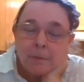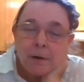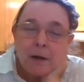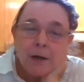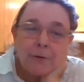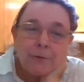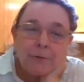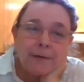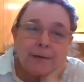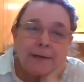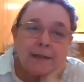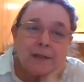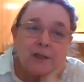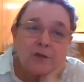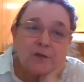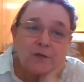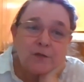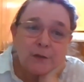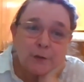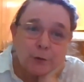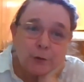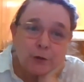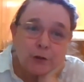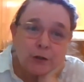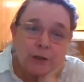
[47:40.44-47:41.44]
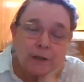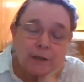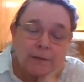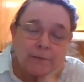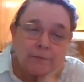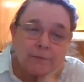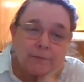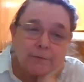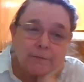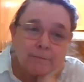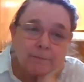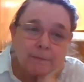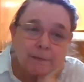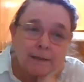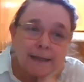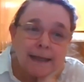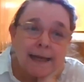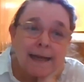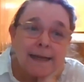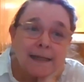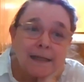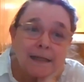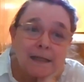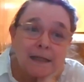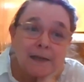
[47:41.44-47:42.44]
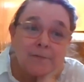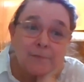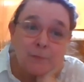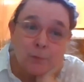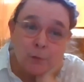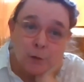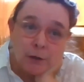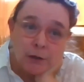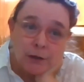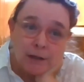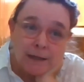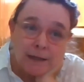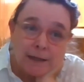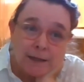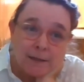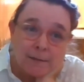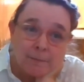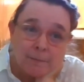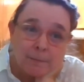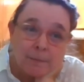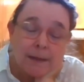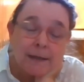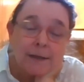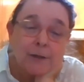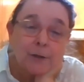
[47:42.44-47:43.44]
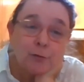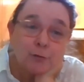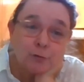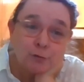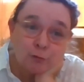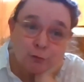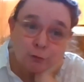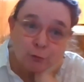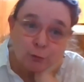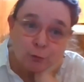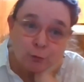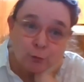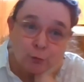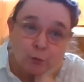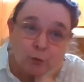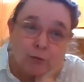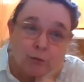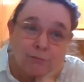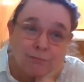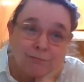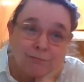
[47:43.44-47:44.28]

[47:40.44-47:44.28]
Pottery is fugitive. That is unfortunate, but true.